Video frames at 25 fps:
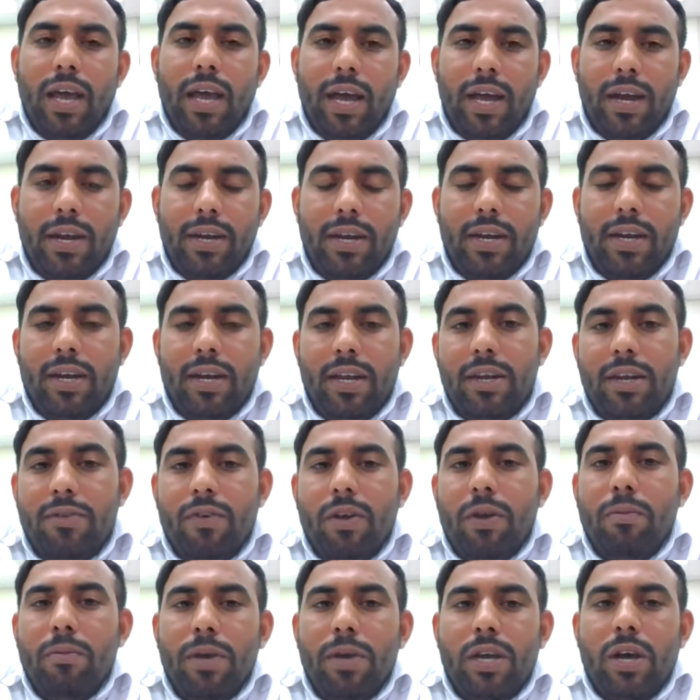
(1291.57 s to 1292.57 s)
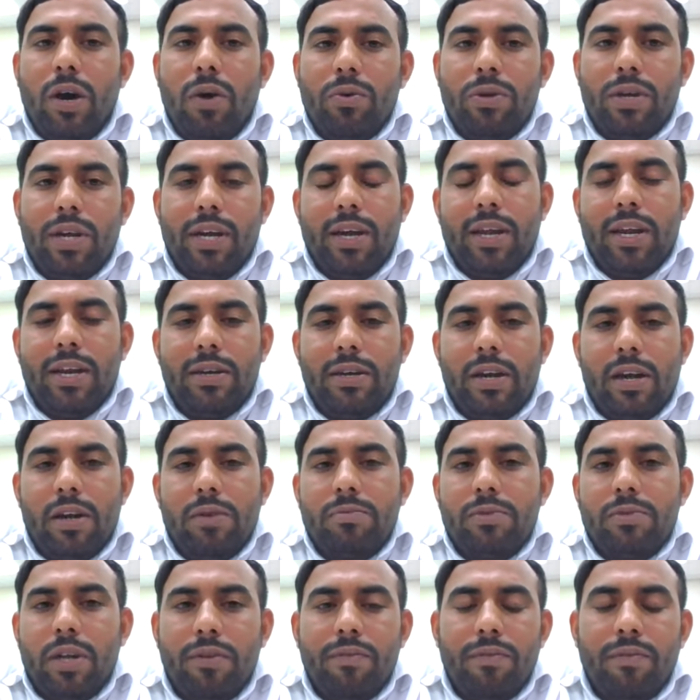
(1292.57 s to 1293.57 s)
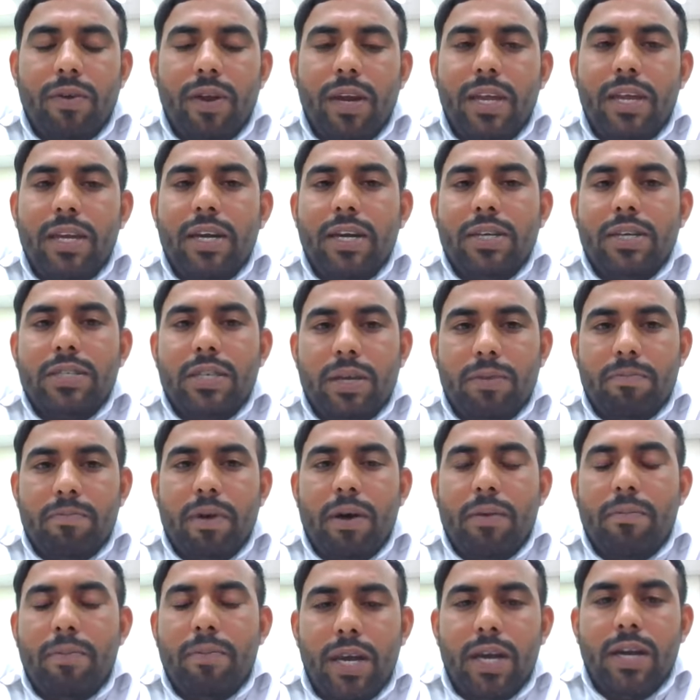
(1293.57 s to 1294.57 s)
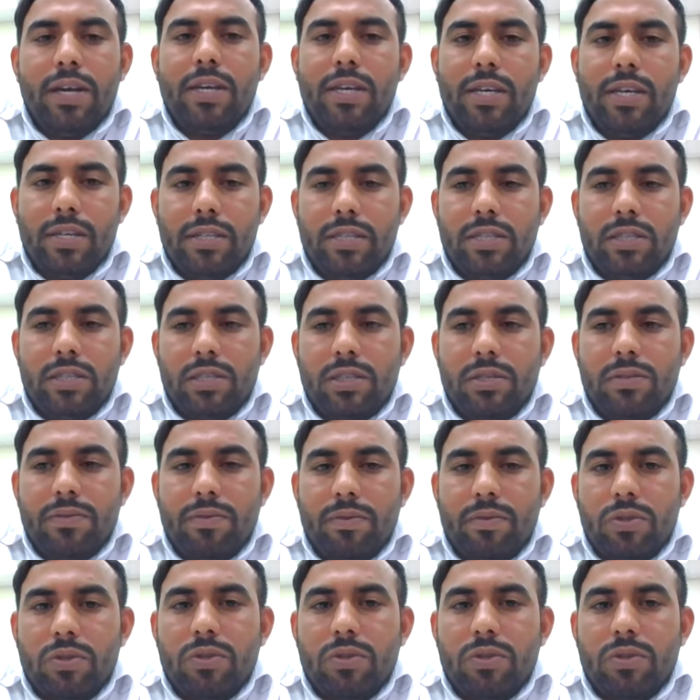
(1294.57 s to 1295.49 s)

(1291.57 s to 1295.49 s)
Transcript: and it will be counted in terms of leadership abilities.